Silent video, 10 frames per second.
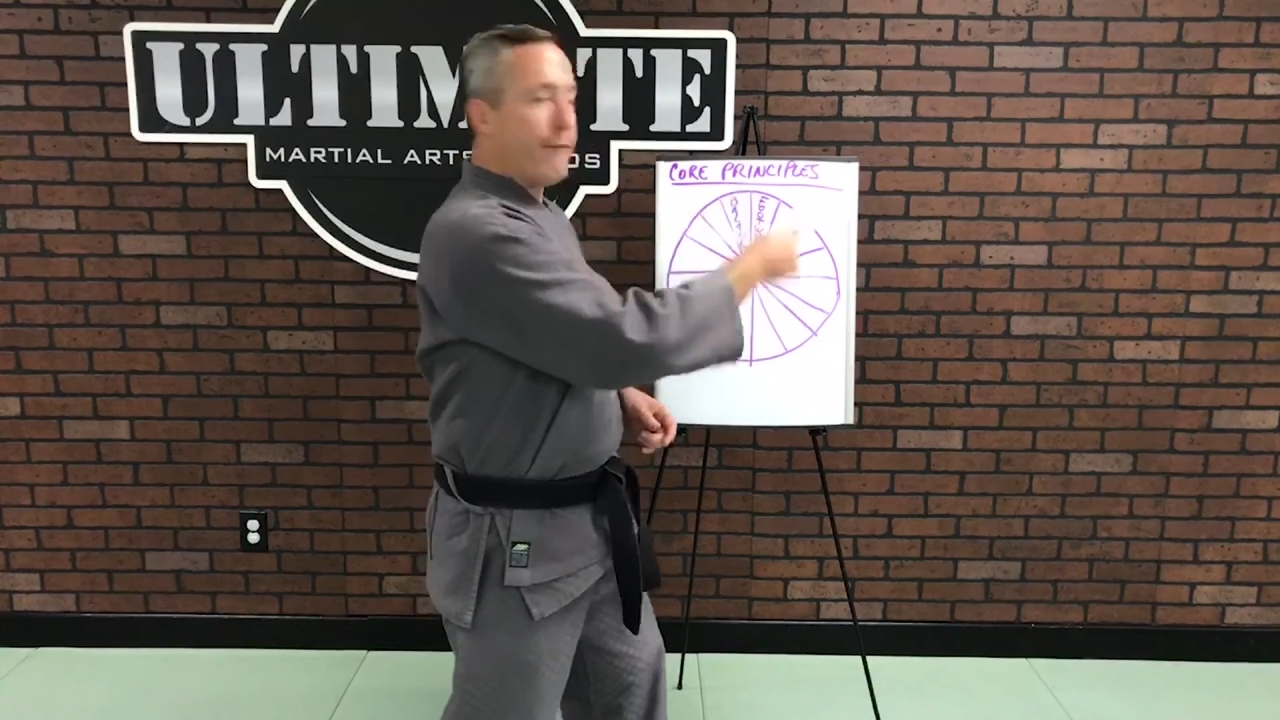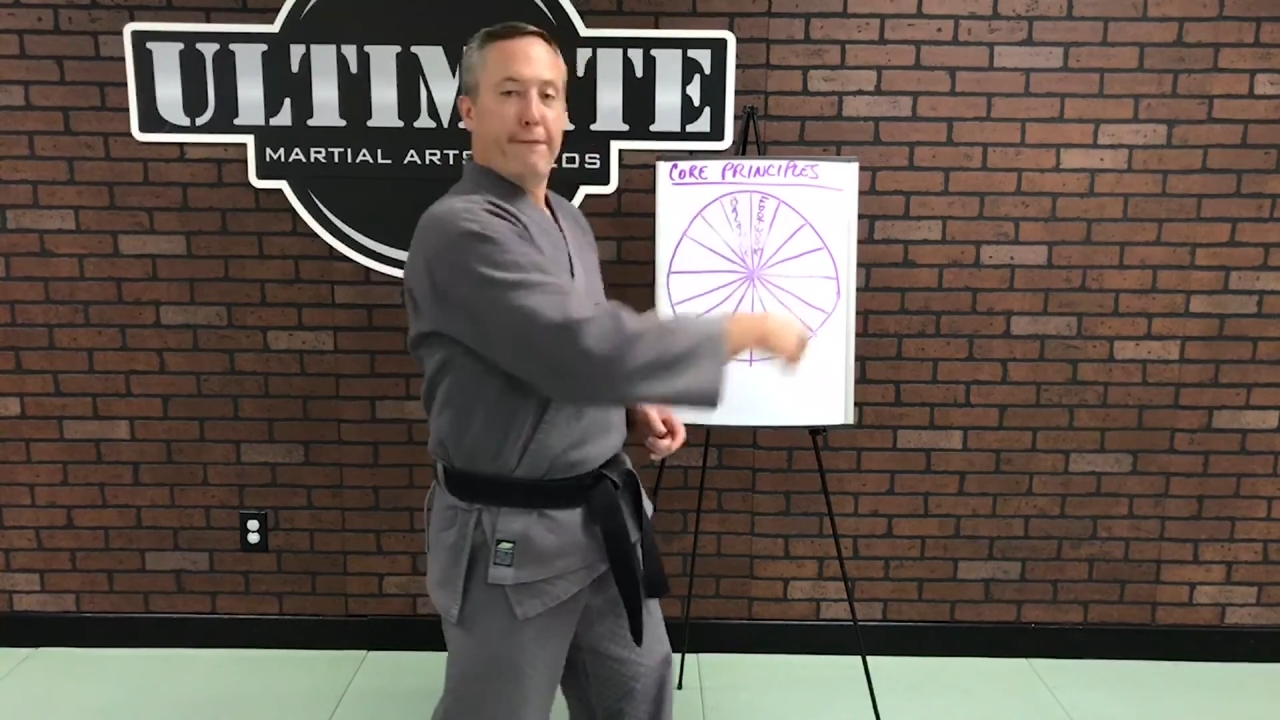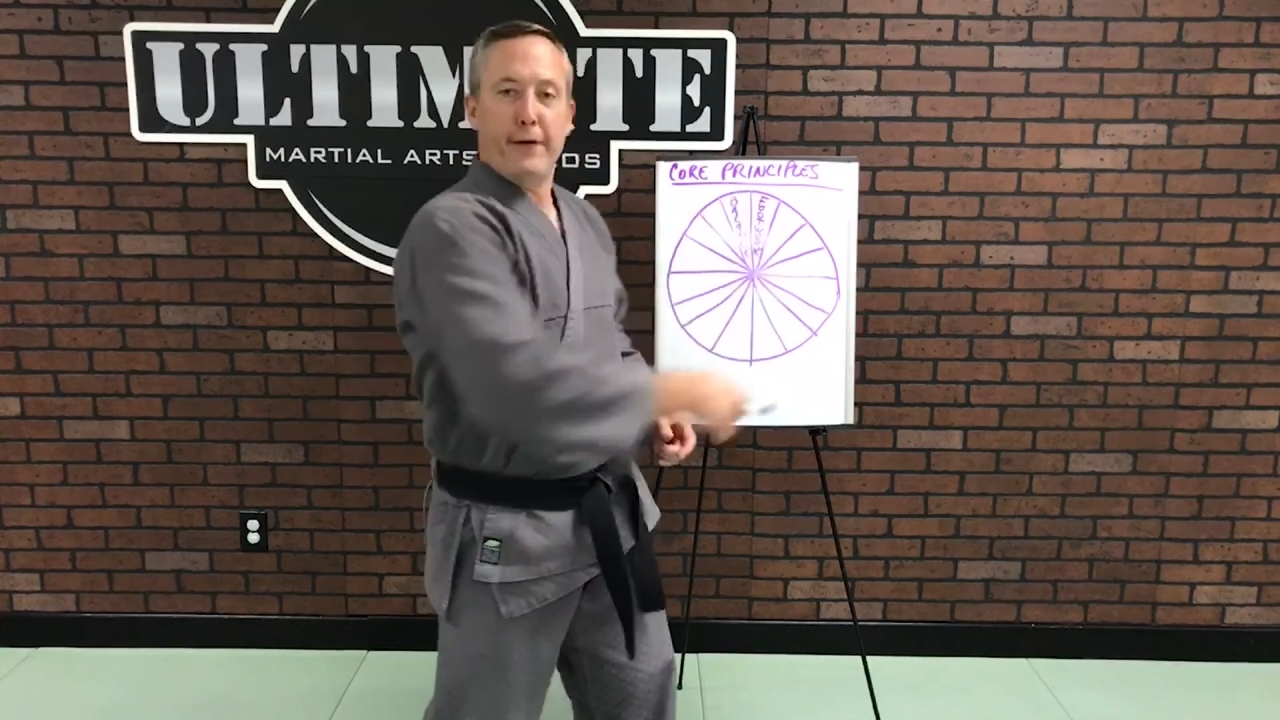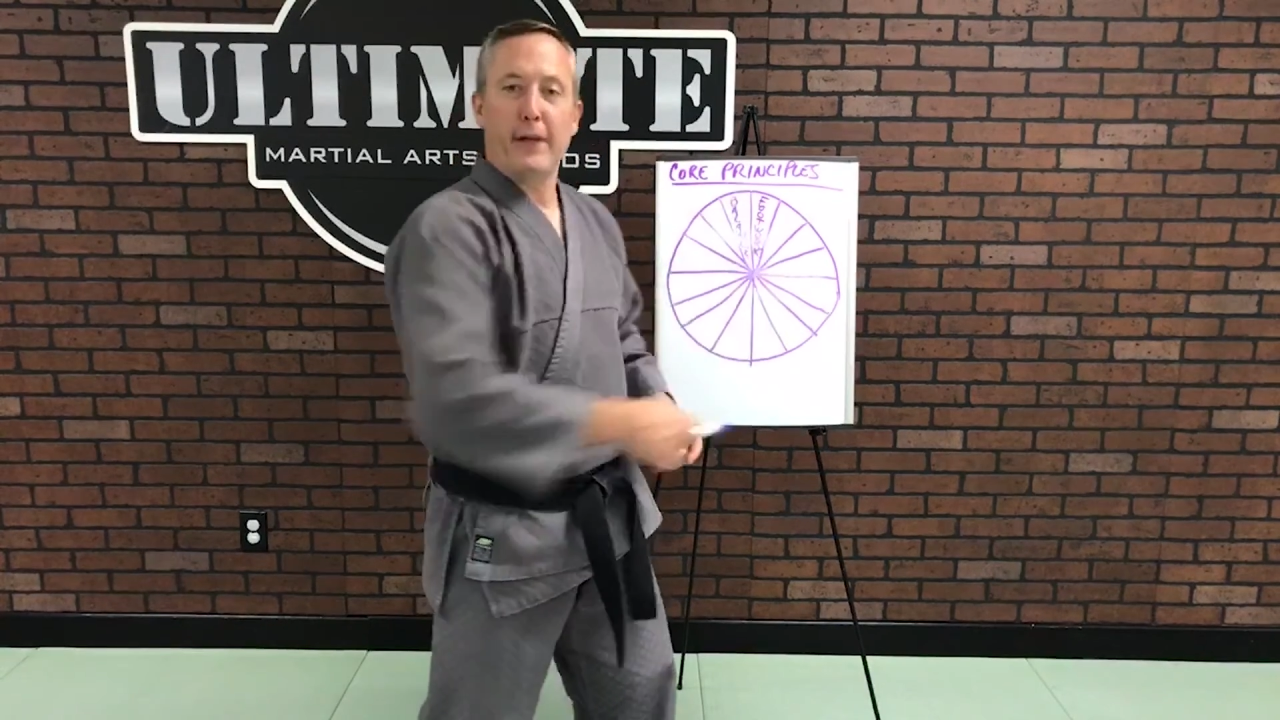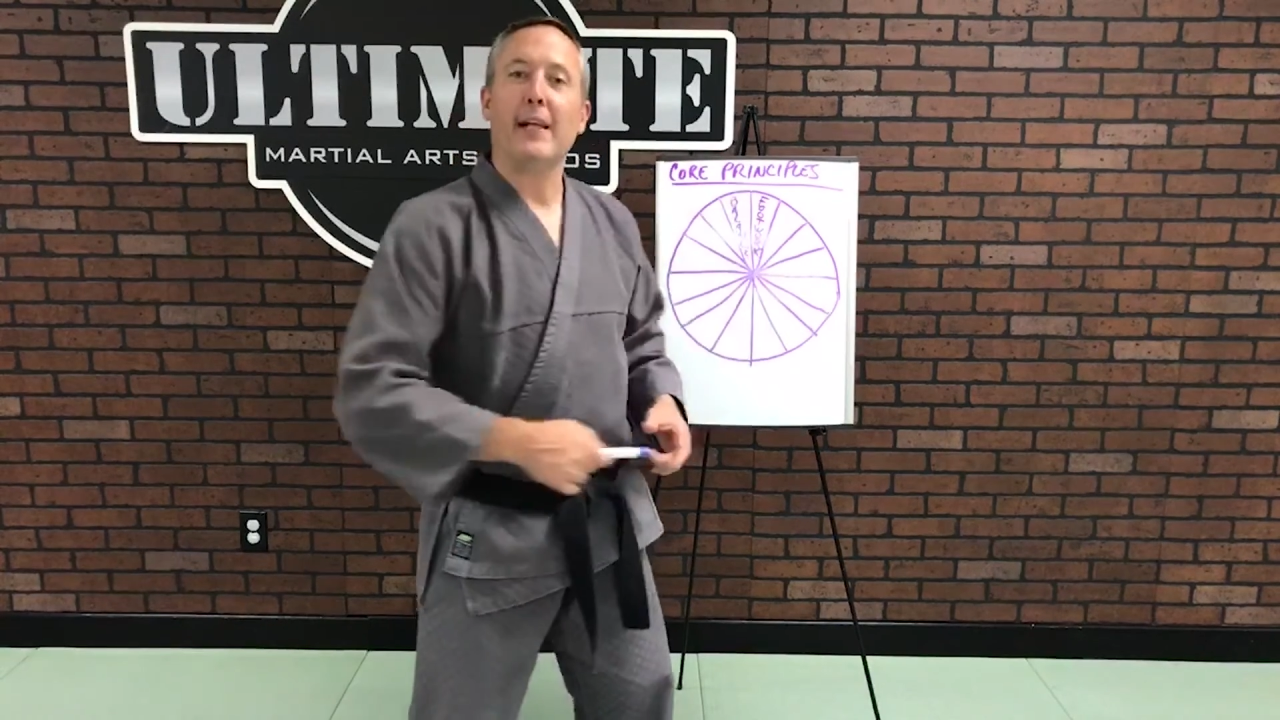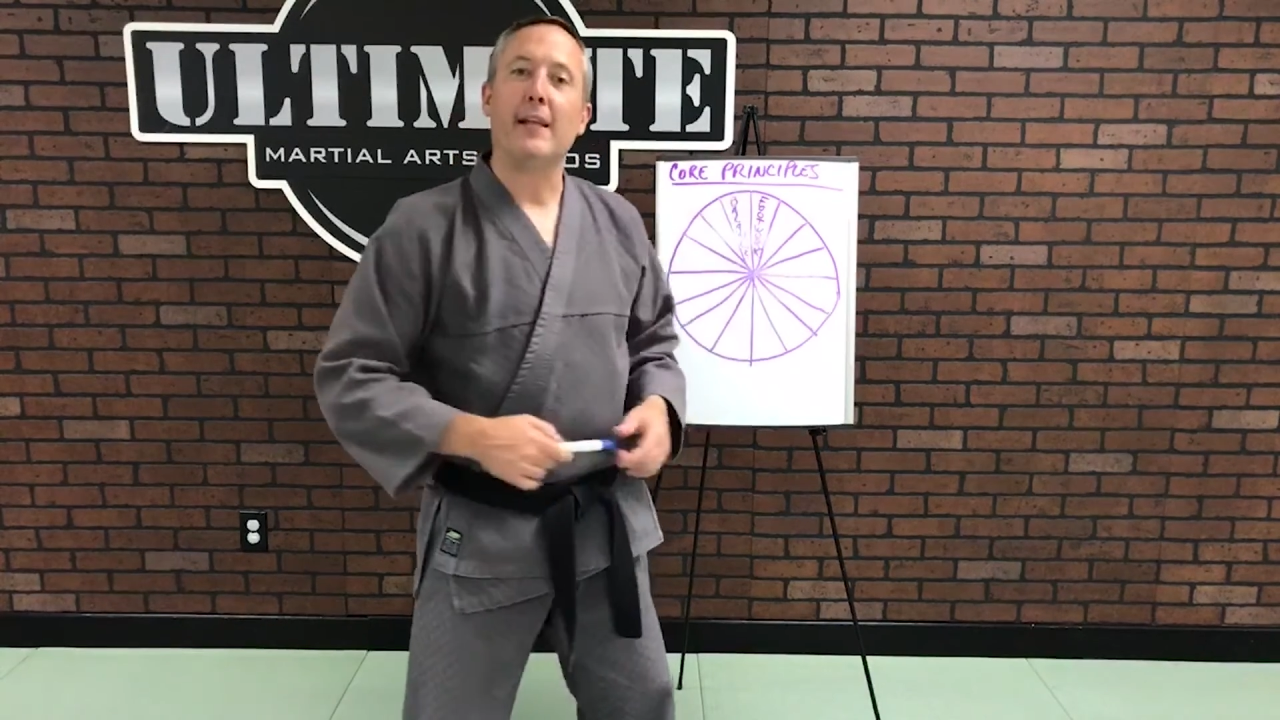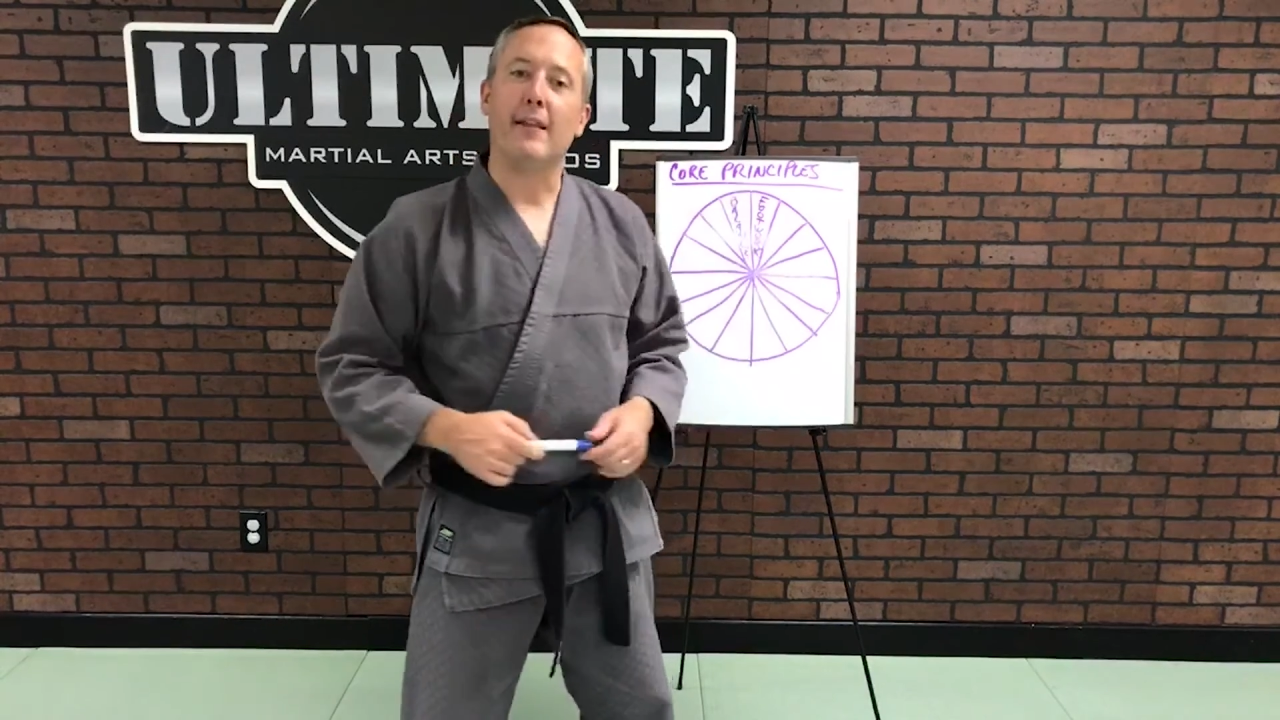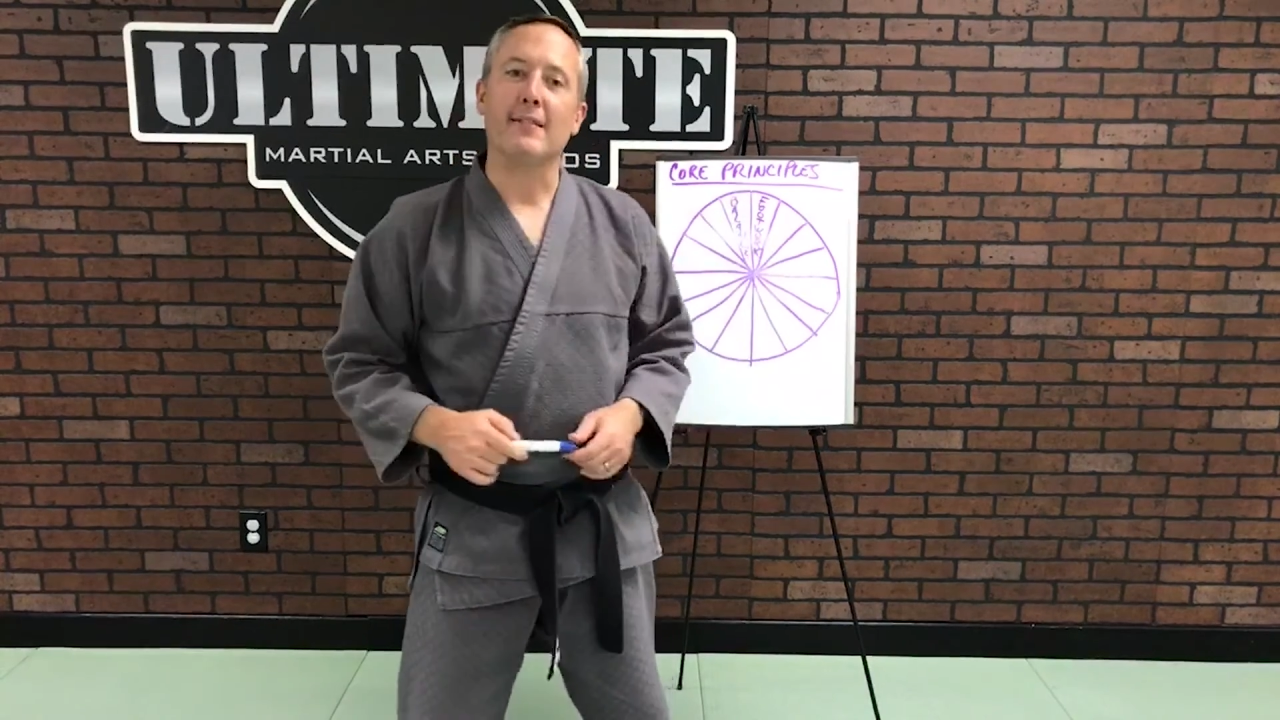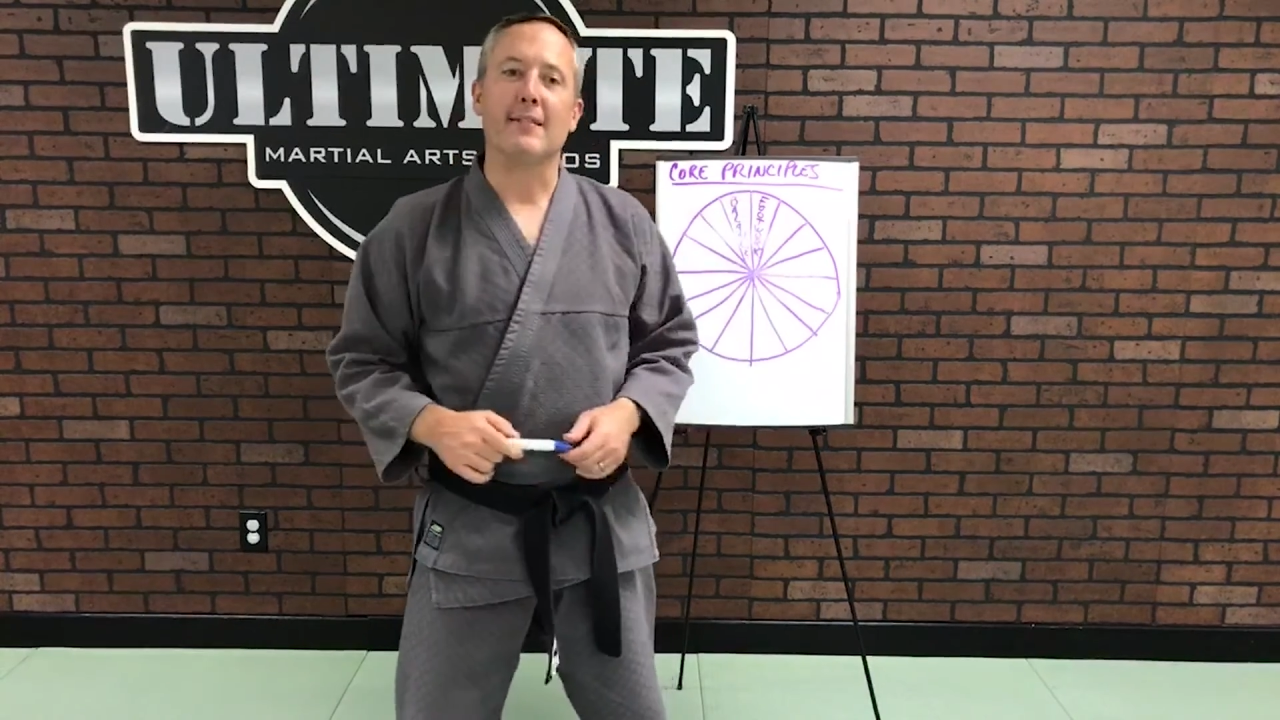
filling this